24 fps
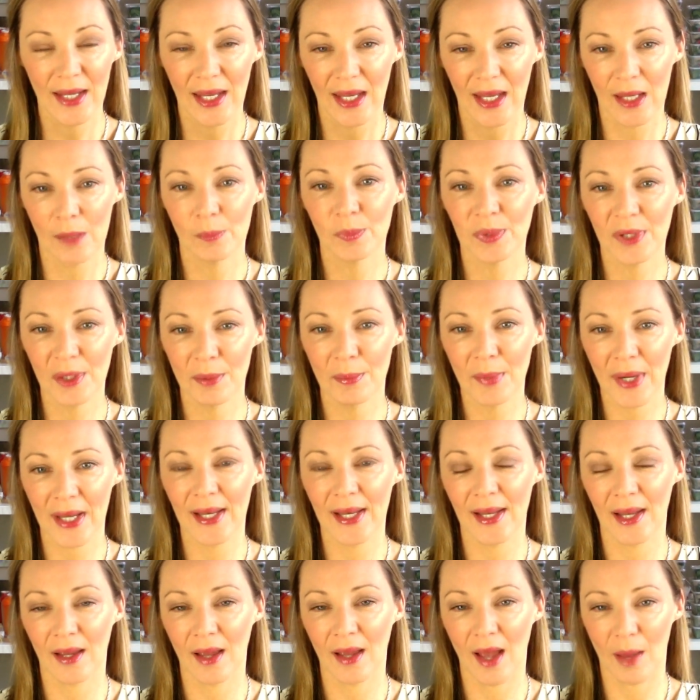
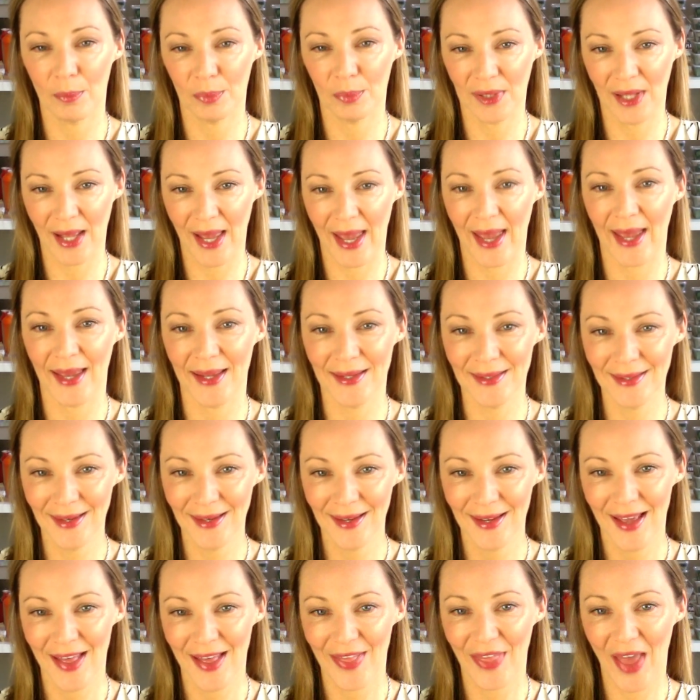implementing a plan
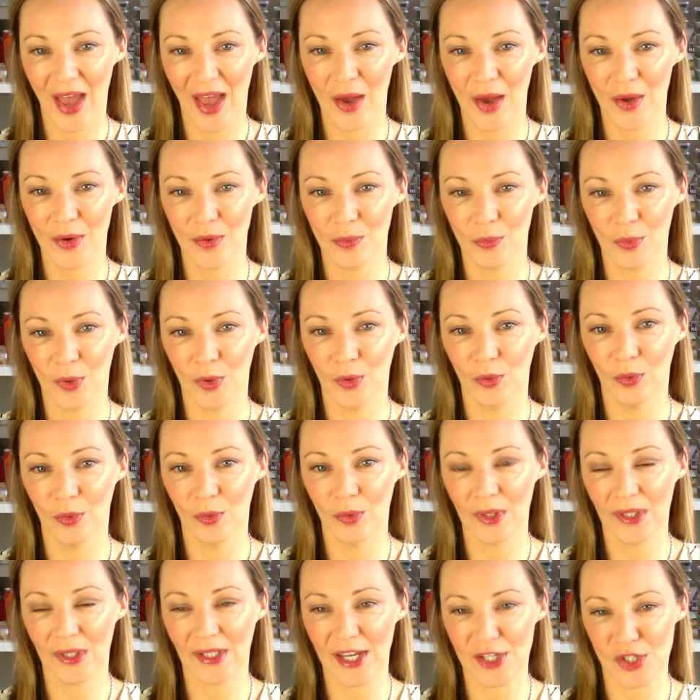that will
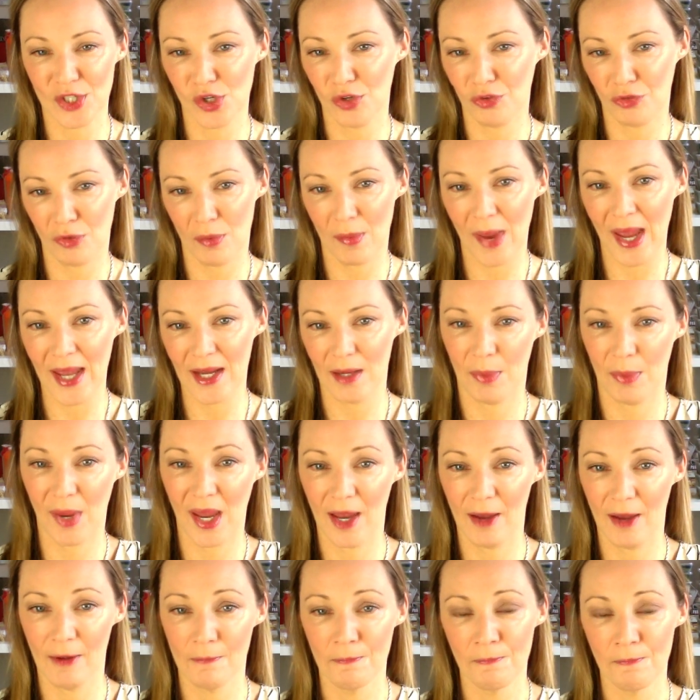get you from A to
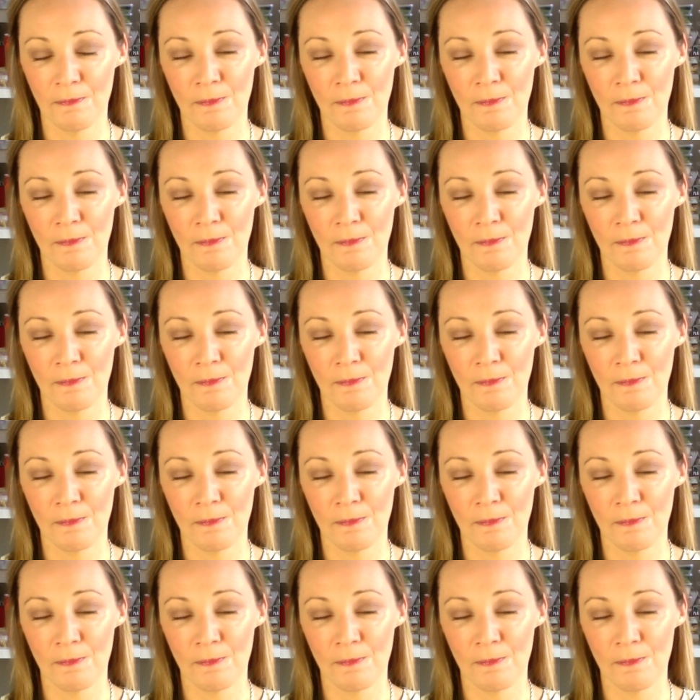B?